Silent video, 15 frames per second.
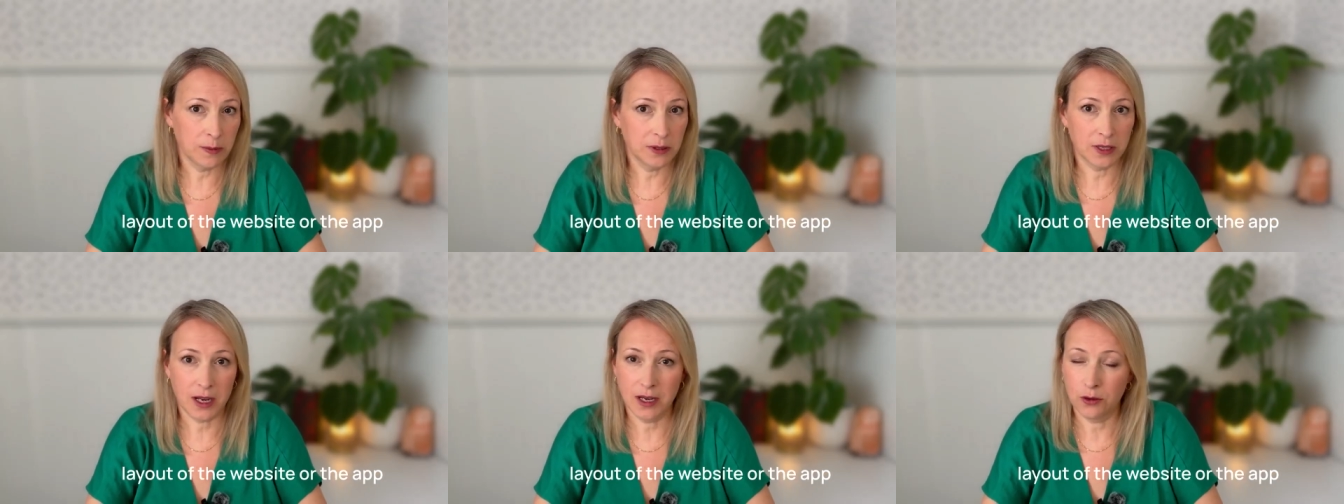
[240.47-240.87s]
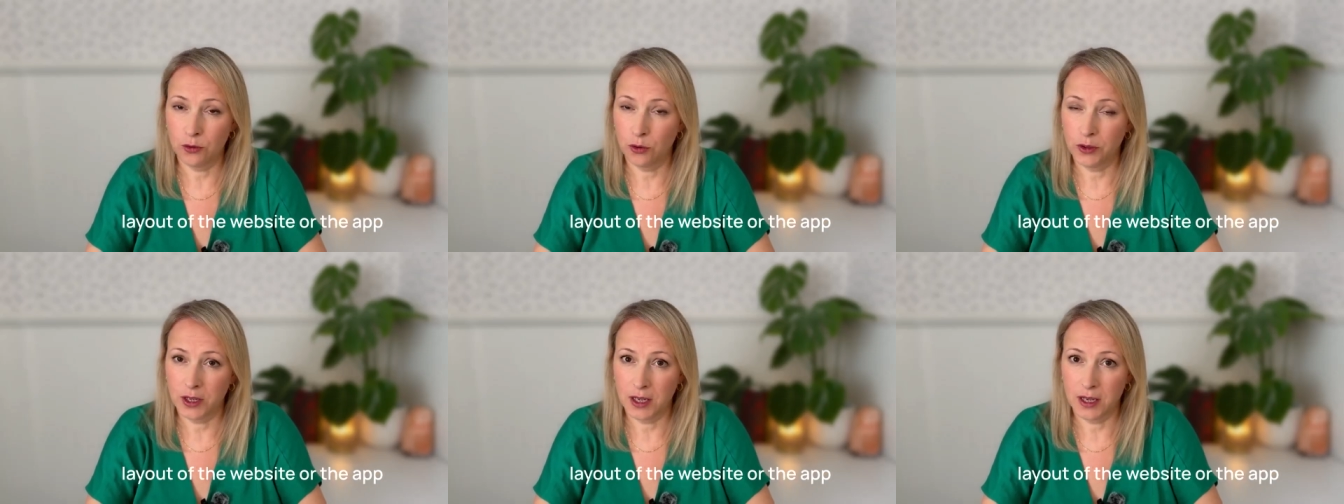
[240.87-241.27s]
website
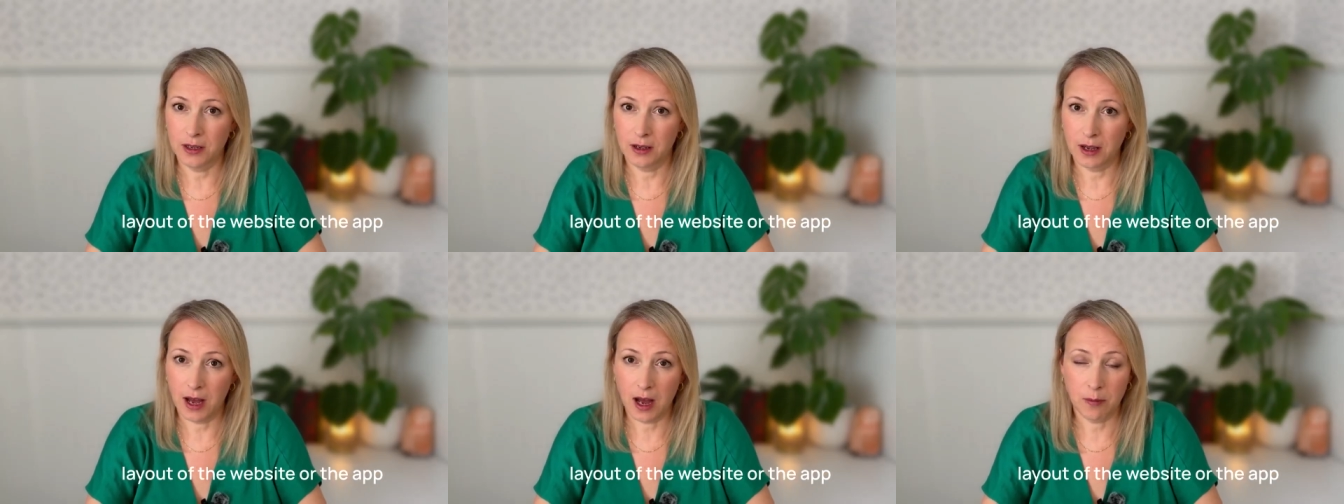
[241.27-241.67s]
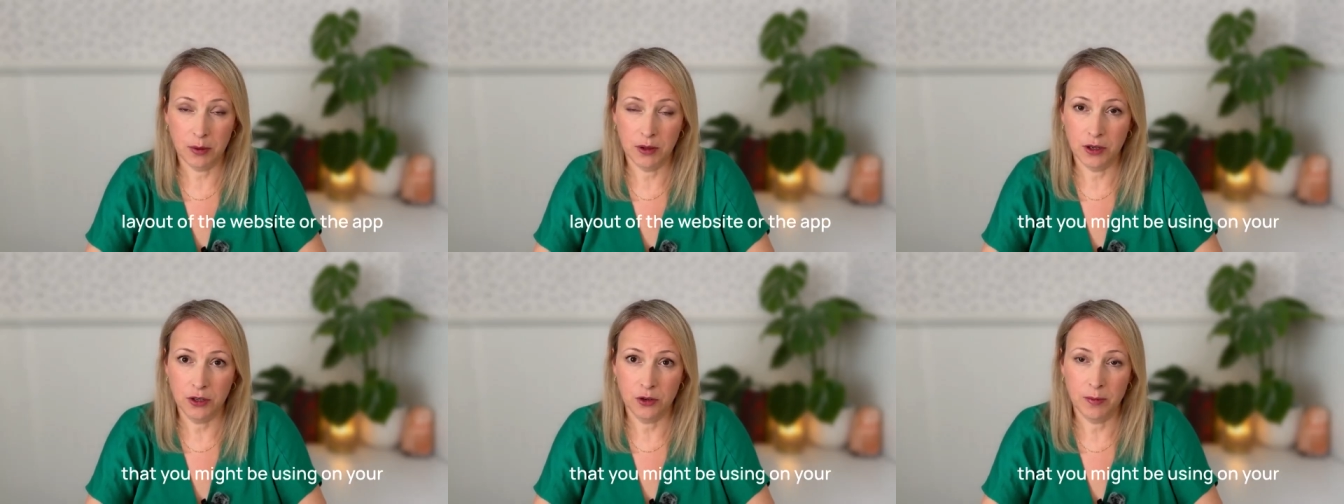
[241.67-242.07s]
or the app
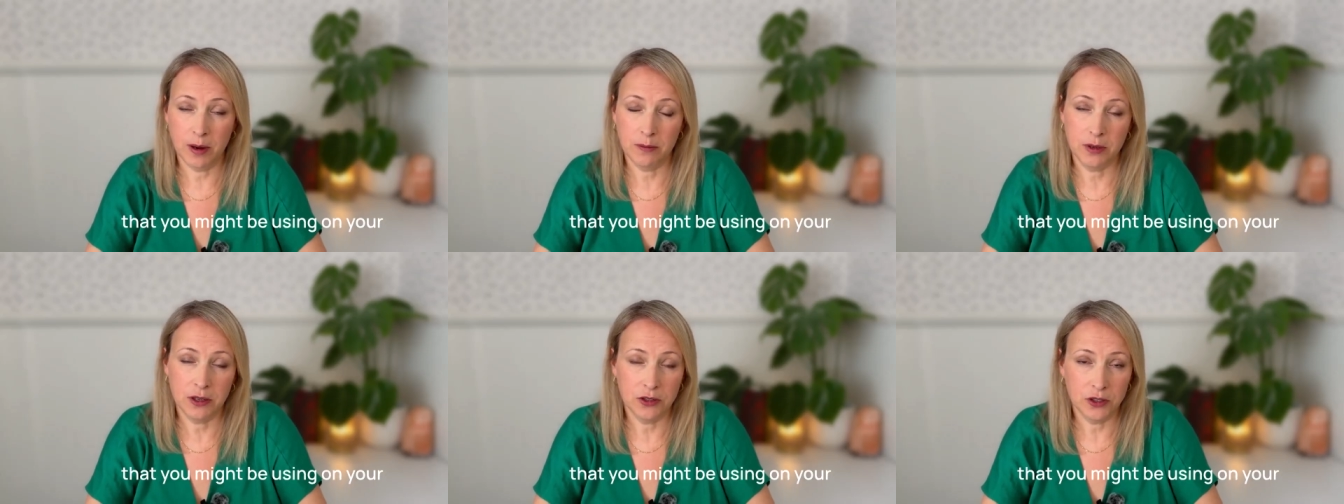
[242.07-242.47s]
that you might be